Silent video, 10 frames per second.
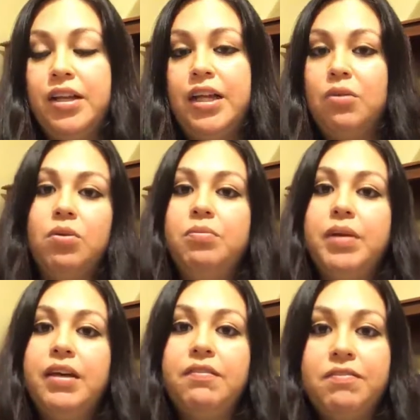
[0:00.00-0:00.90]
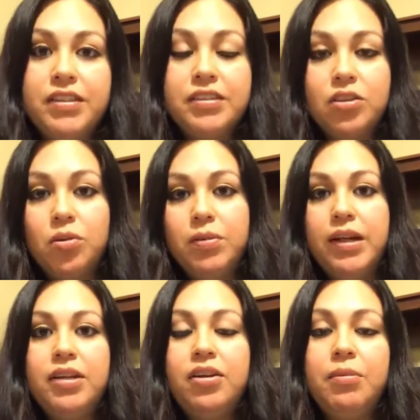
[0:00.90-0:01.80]
It won't be a physical
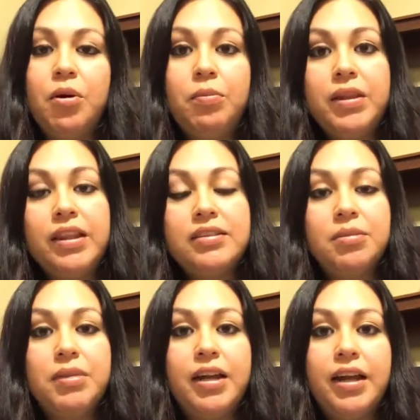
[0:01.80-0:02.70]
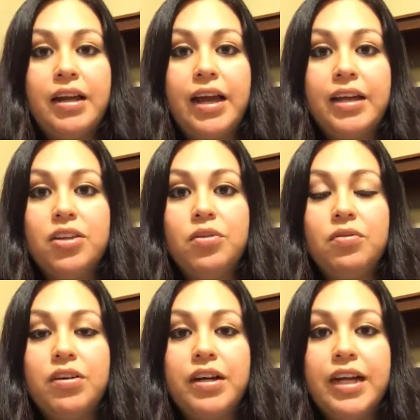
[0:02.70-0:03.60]
planner. I'm hoping that's something I can do
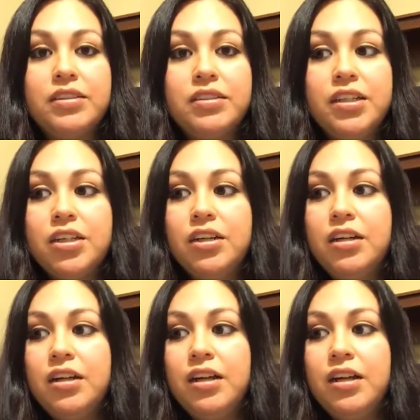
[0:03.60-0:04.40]
for next year.